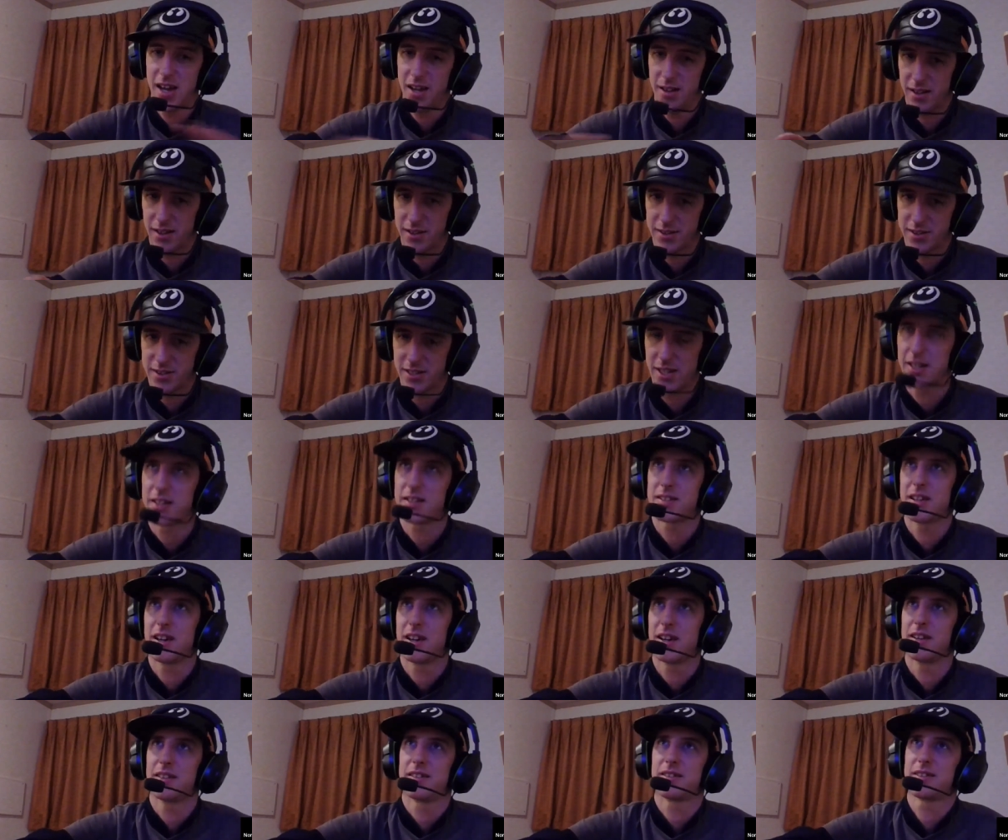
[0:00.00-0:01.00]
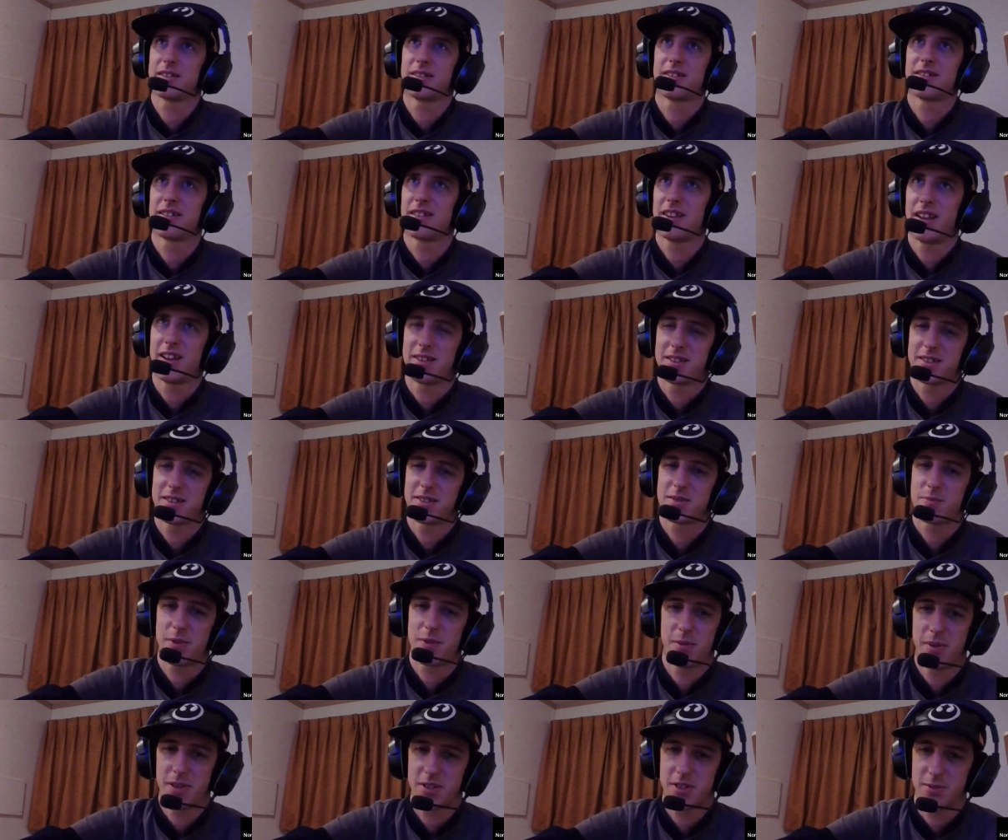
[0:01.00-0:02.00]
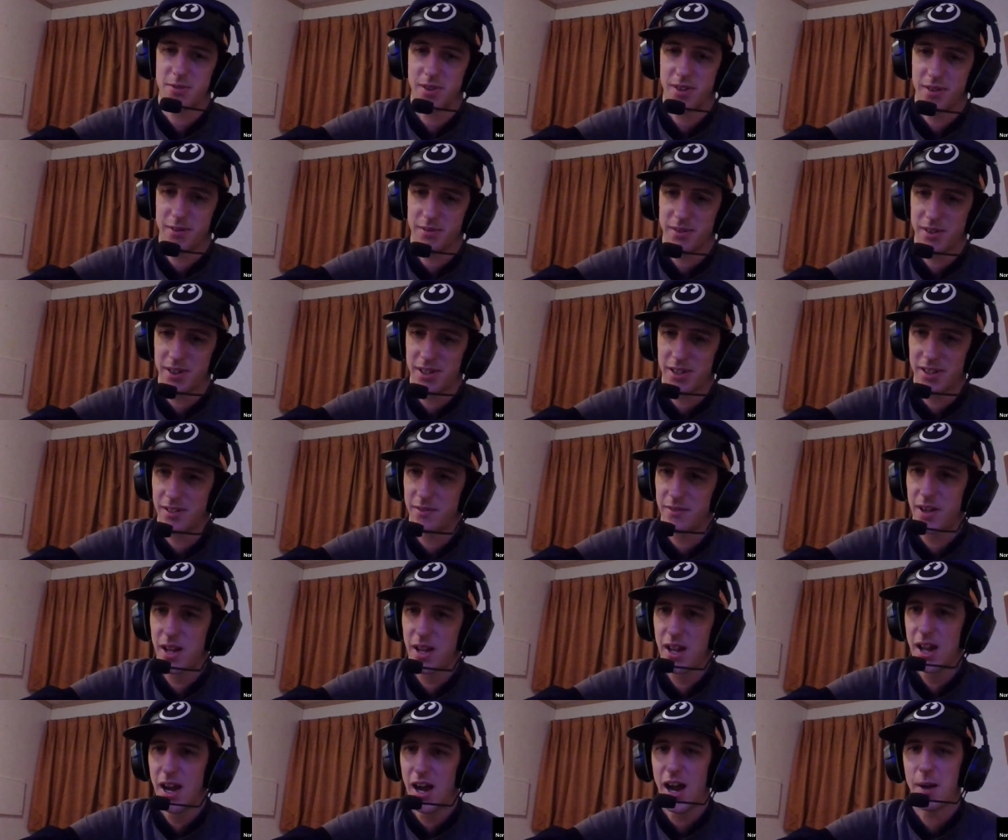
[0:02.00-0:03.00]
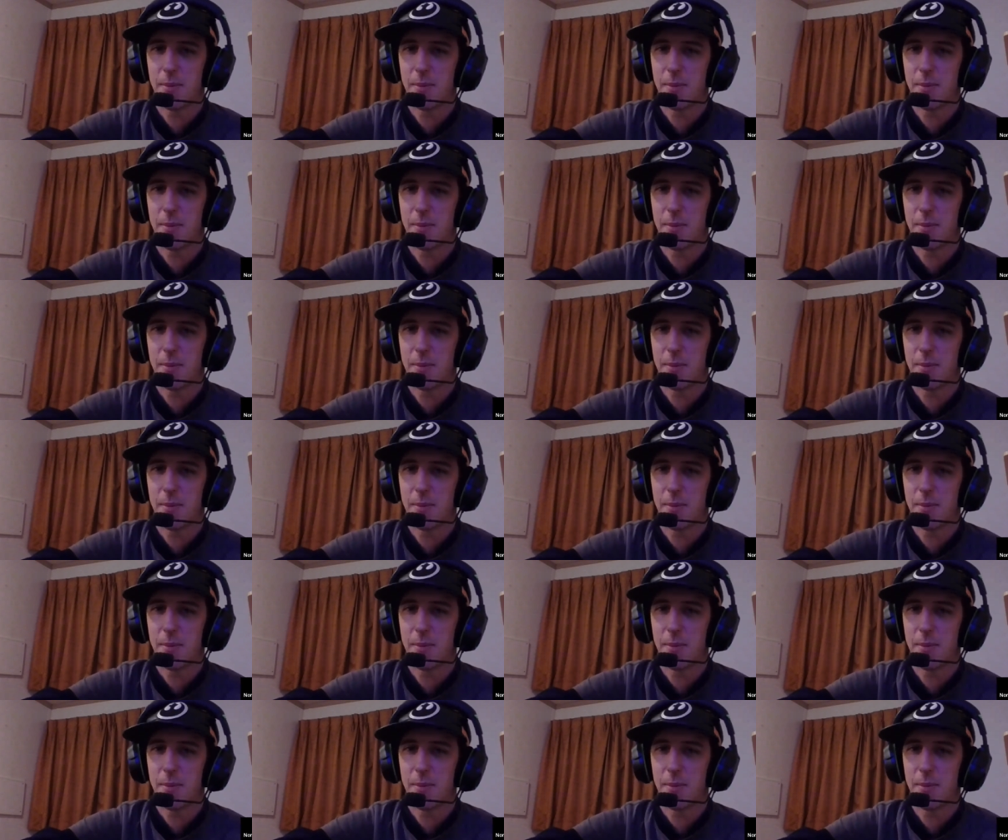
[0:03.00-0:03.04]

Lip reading: I'll stay inside. That's pretty much where I'm going to live.